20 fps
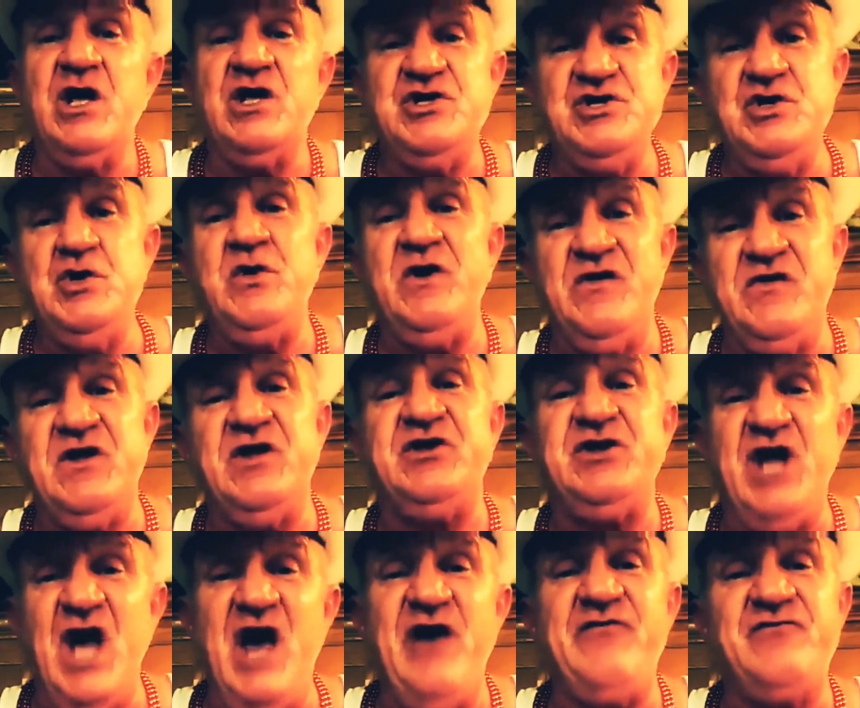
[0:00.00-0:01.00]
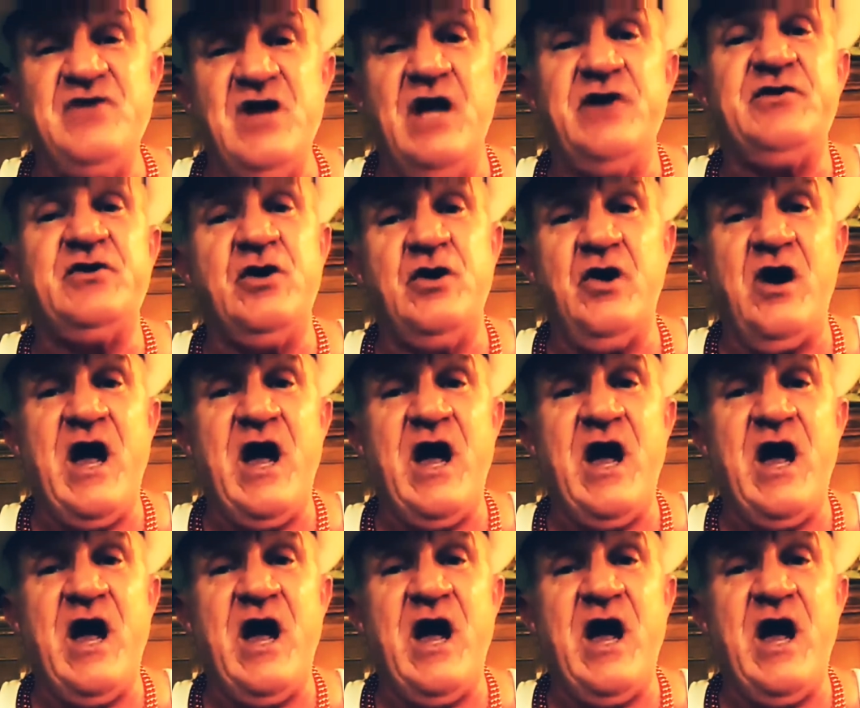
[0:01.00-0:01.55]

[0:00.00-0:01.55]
because you is a tough nut to